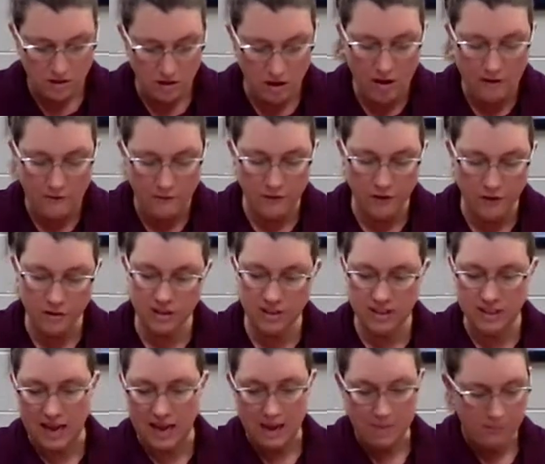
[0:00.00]
So our first
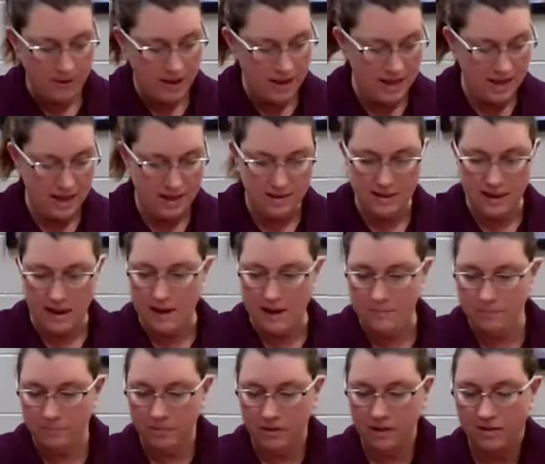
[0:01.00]
step is,
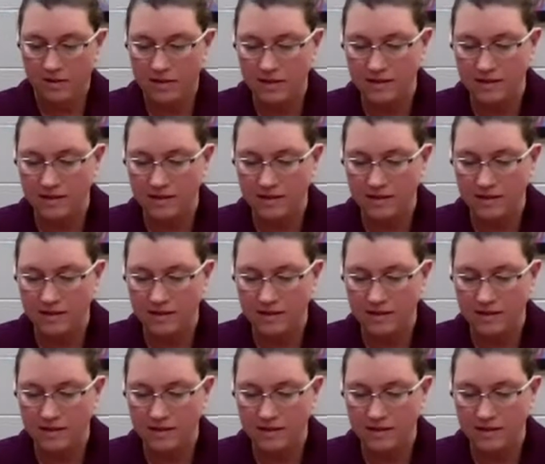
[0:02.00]
um,